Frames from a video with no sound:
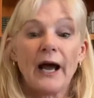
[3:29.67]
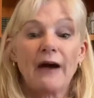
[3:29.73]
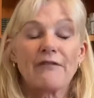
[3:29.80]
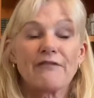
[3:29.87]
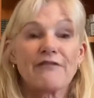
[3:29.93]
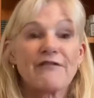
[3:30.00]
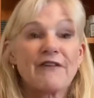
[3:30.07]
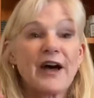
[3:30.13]

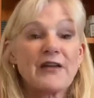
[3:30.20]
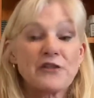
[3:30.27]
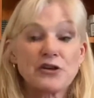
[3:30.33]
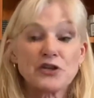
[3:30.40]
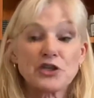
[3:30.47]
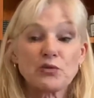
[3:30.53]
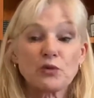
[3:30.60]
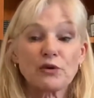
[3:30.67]

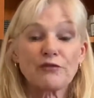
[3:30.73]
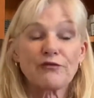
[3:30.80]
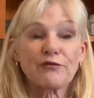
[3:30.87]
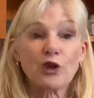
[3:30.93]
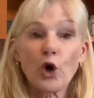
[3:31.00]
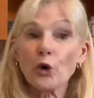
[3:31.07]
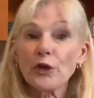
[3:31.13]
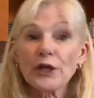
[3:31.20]
Feathers were
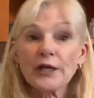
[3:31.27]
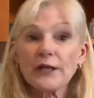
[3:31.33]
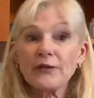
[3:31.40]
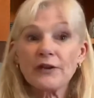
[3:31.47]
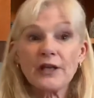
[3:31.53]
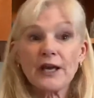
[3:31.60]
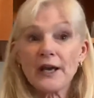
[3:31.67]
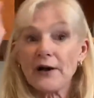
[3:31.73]
floating in
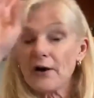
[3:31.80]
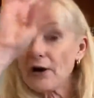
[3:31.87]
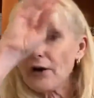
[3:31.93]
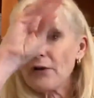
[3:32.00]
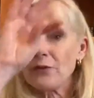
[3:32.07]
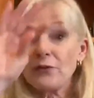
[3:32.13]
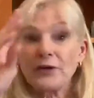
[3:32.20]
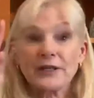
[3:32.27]
the
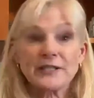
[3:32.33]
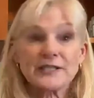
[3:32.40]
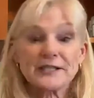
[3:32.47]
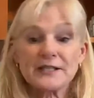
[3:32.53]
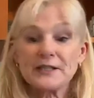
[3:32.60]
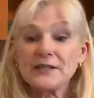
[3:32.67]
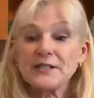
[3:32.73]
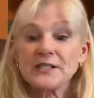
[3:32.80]
air. We can
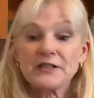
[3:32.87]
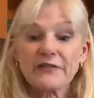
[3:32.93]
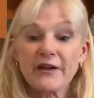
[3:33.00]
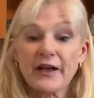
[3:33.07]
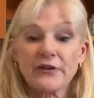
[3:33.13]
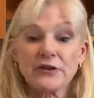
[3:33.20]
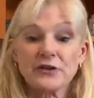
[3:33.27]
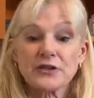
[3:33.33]
see these
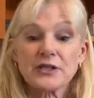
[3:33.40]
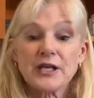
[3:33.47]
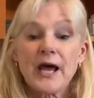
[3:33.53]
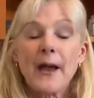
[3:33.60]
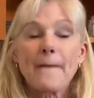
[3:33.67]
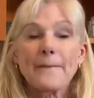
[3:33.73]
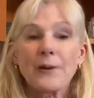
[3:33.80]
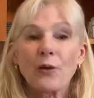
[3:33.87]
feathers,
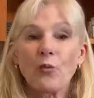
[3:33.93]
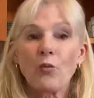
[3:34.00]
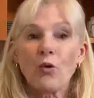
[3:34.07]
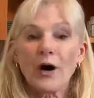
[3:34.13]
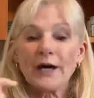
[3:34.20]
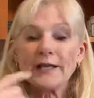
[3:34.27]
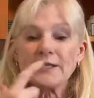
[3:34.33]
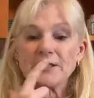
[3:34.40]
but
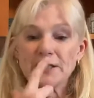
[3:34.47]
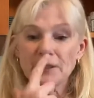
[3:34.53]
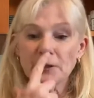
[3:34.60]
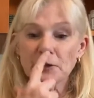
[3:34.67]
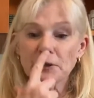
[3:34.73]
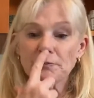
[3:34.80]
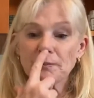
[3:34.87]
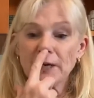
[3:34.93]
one
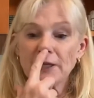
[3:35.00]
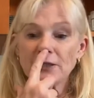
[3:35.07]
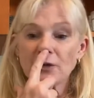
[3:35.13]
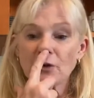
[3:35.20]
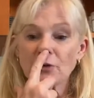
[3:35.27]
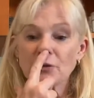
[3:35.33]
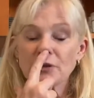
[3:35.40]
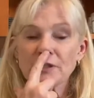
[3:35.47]
tickled my
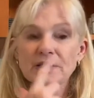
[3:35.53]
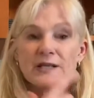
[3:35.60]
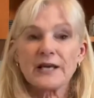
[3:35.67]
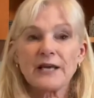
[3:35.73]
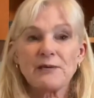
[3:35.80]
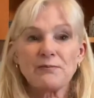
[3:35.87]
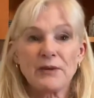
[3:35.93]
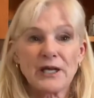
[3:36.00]
nose
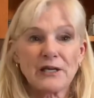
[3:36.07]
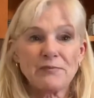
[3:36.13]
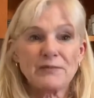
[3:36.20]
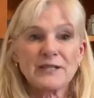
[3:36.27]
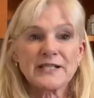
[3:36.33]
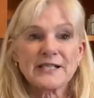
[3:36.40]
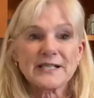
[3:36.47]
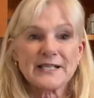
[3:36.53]
and made
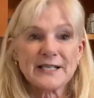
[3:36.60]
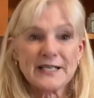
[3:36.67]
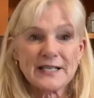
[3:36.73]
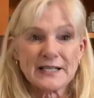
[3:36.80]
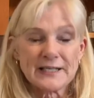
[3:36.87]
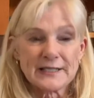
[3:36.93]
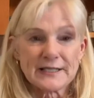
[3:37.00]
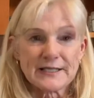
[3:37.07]
me
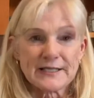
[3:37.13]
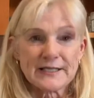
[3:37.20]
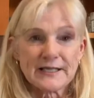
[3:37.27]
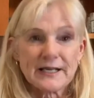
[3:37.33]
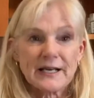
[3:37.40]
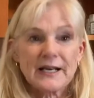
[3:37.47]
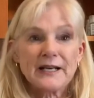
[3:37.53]
sneeze.